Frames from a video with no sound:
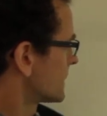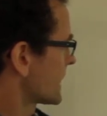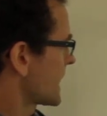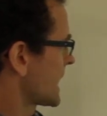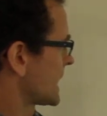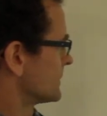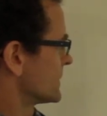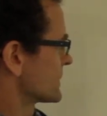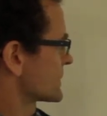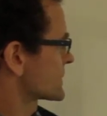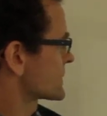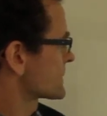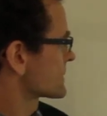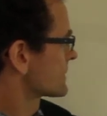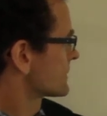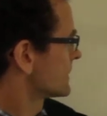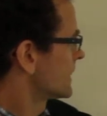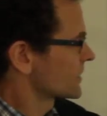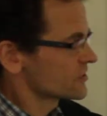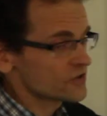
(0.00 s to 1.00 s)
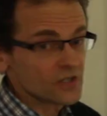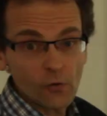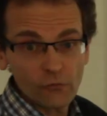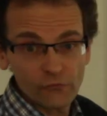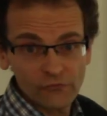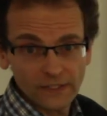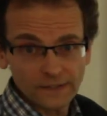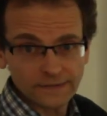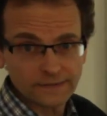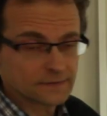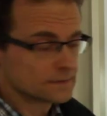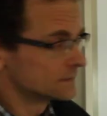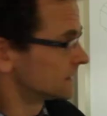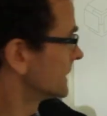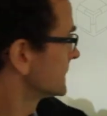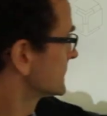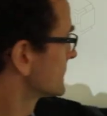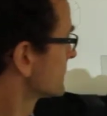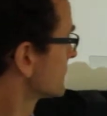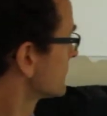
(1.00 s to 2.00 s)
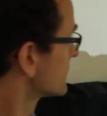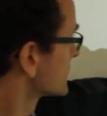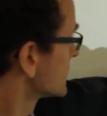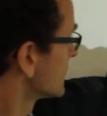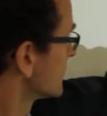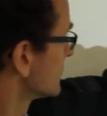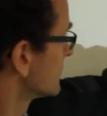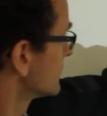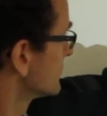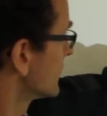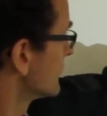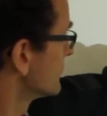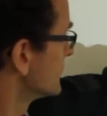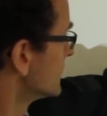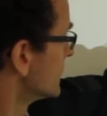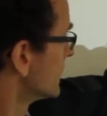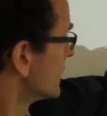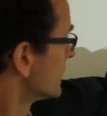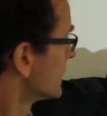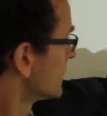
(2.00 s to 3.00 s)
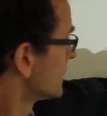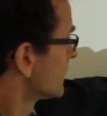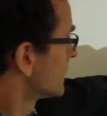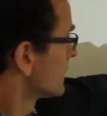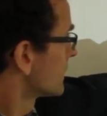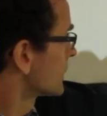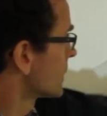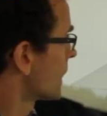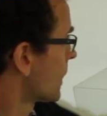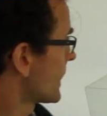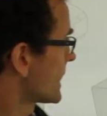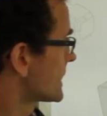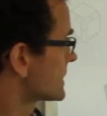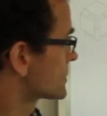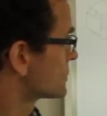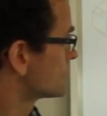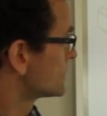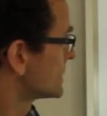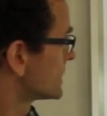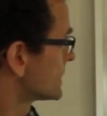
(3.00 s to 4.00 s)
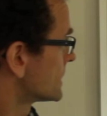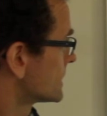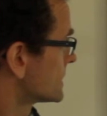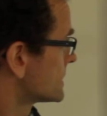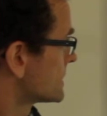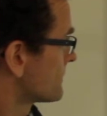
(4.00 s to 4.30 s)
are elements. It's now filled, right? So when we go into the